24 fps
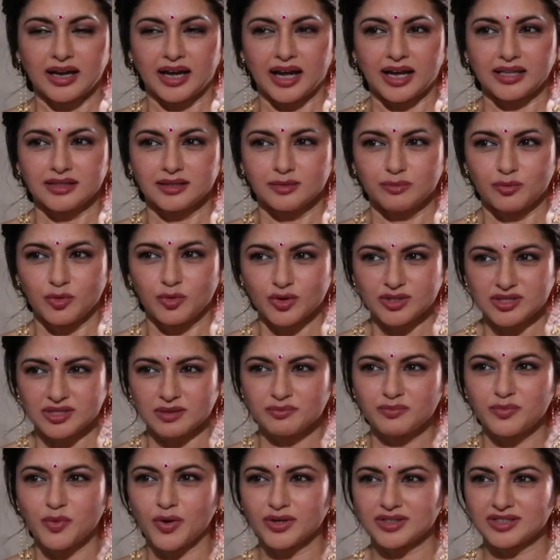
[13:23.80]
And the most
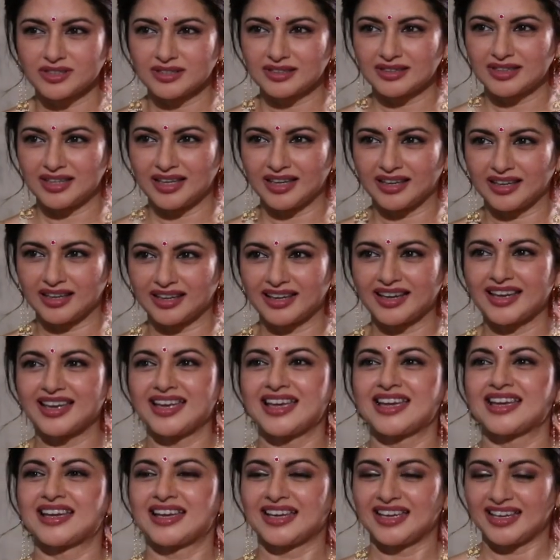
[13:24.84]
important thing
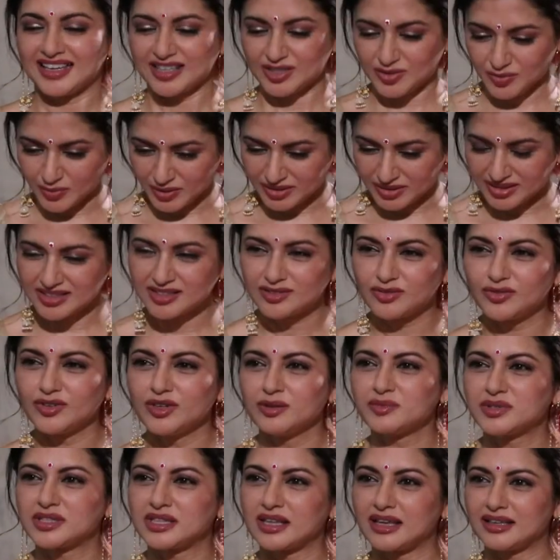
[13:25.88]
is what this
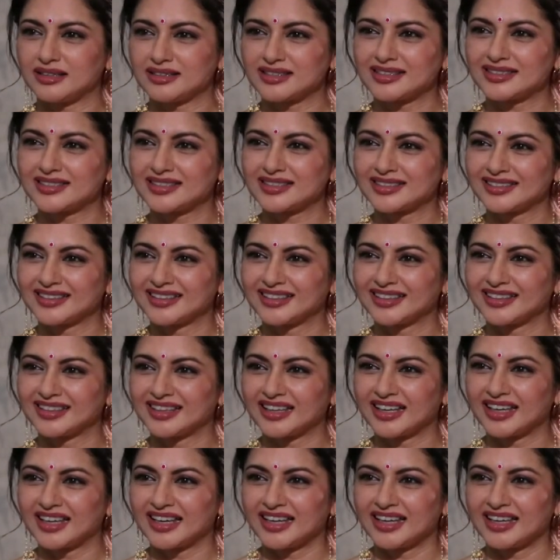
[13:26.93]
film says,
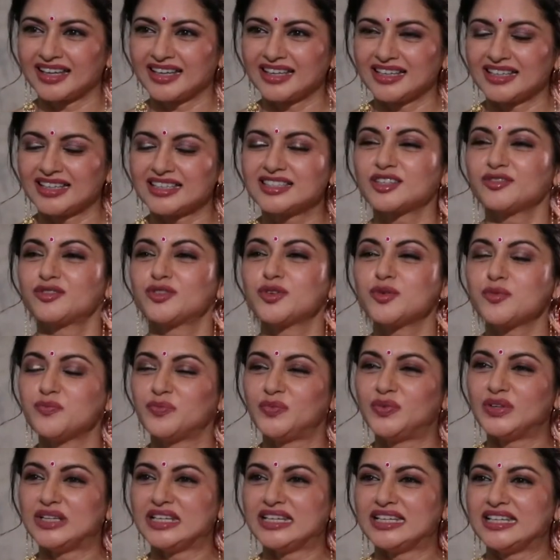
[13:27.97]
is if you
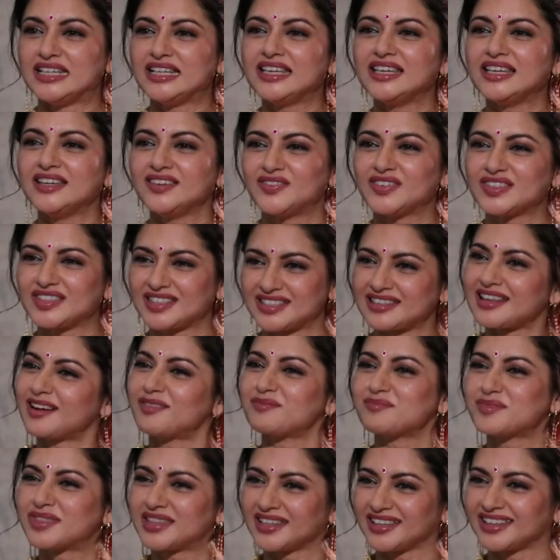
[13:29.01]
believe in
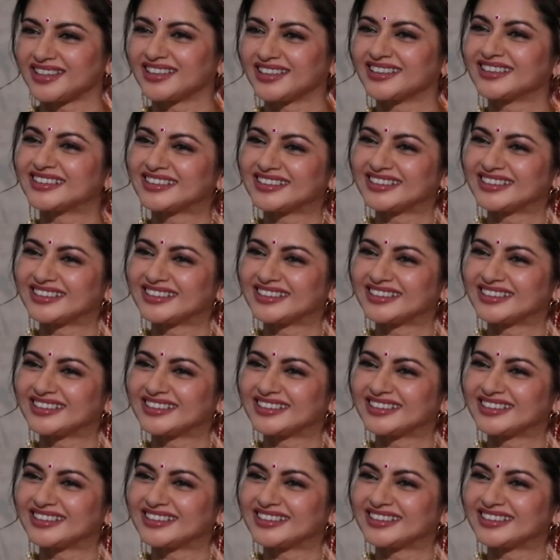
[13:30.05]
something,